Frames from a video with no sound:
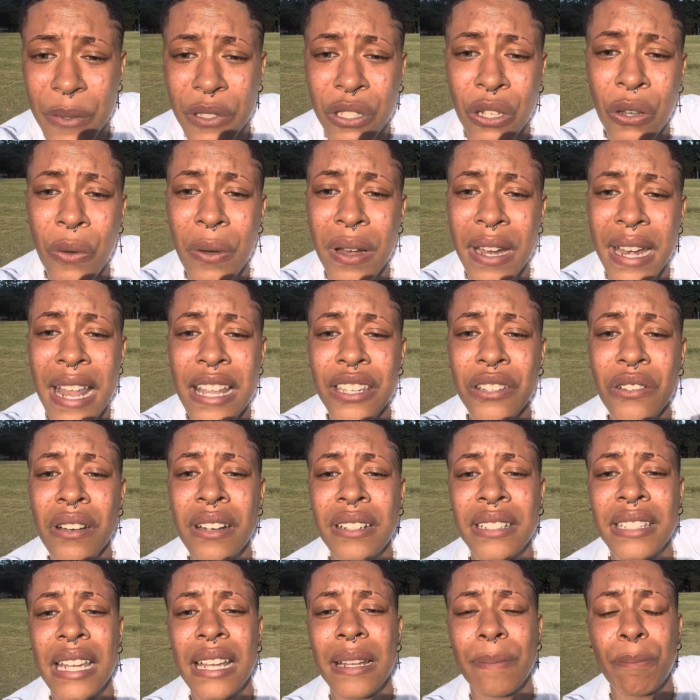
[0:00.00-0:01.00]
So, and that's
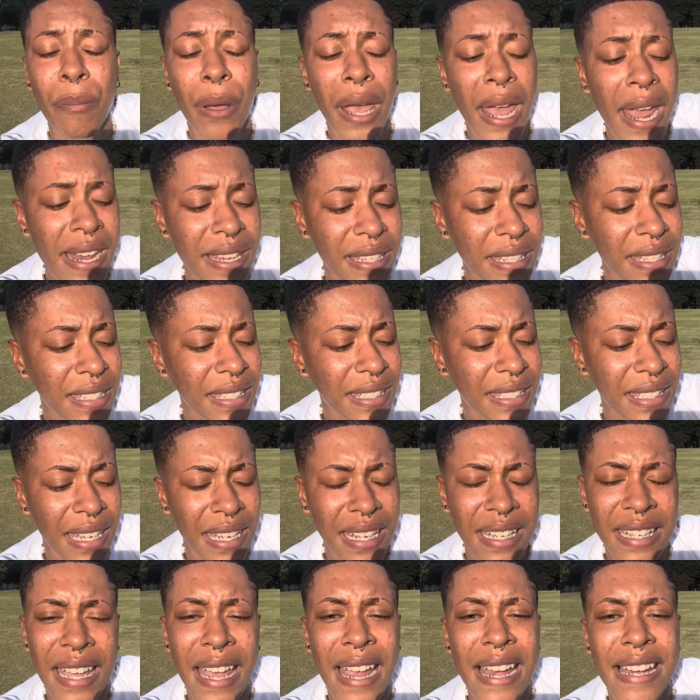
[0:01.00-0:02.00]
going to take patience,
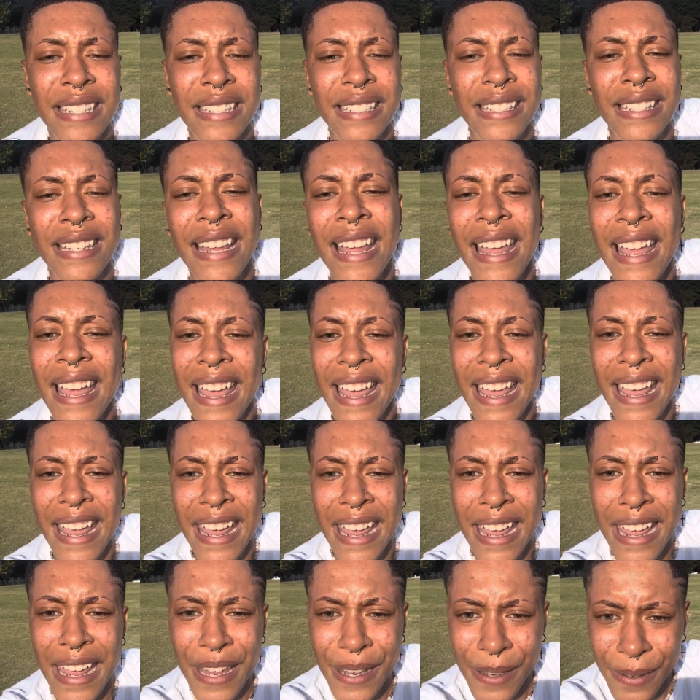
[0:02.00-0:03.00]
dedication,
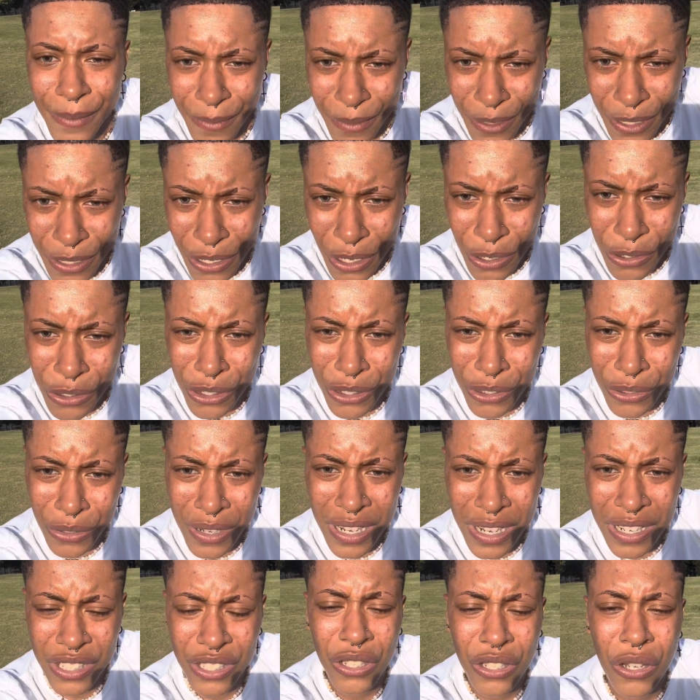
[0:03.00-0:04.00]
and, you know,
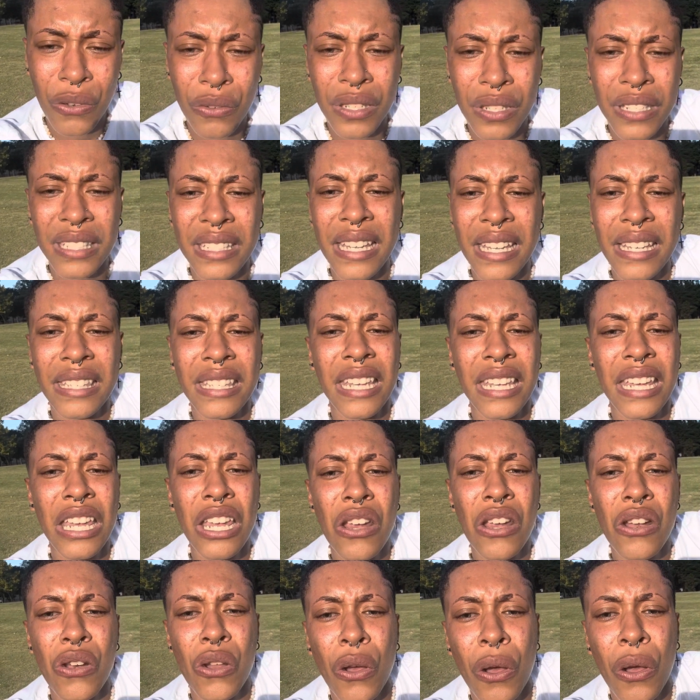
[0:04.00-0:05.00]
strength. So just
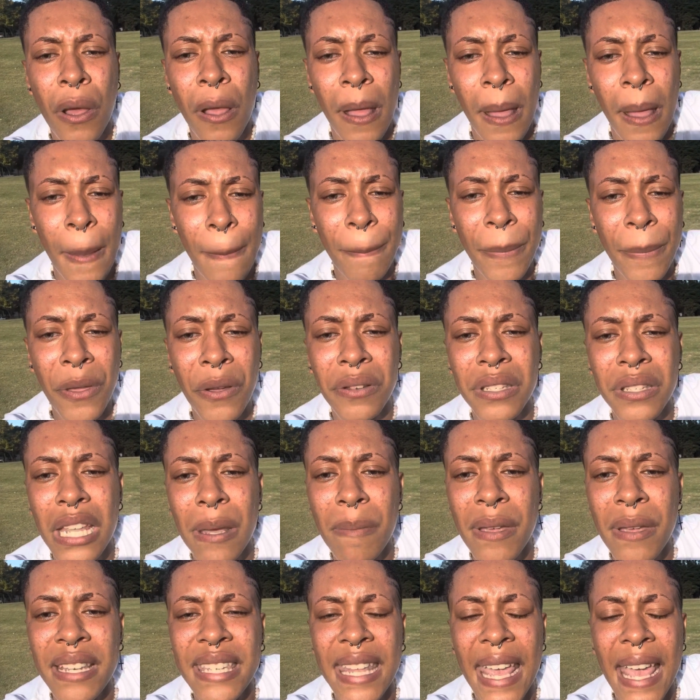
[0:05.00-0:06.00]
continue to build that
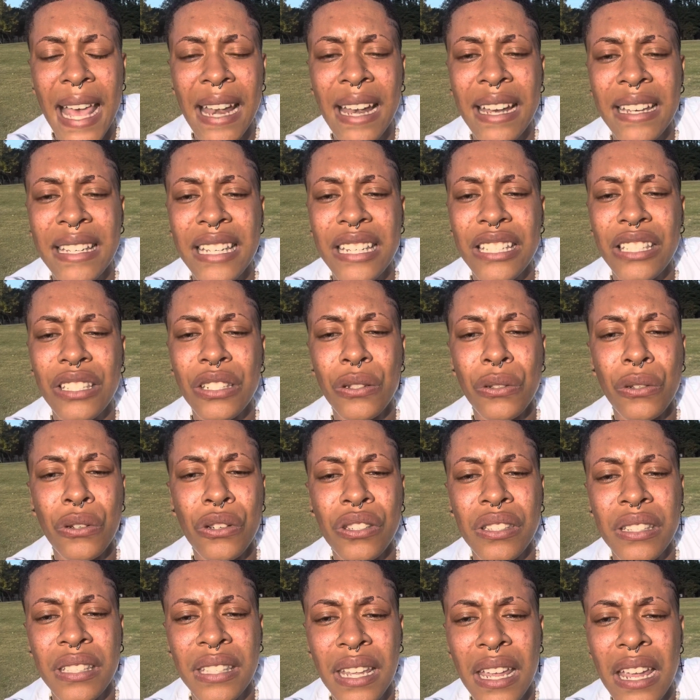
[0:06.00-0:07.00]
mentality
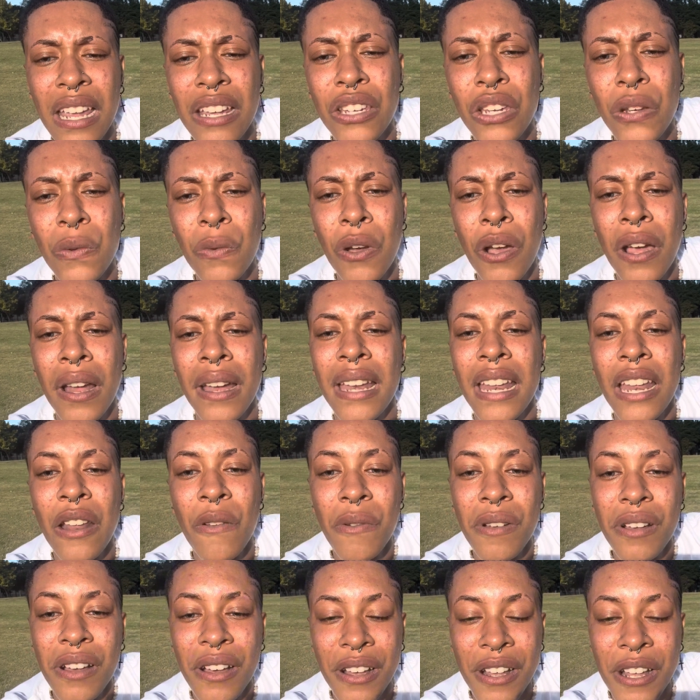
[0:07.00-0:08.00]
towards the things you want, and it
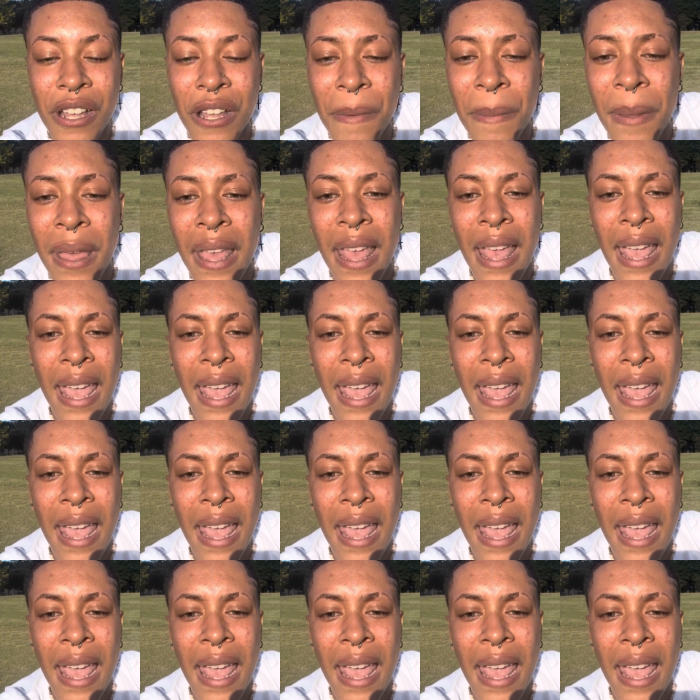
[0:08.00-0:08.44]
will come.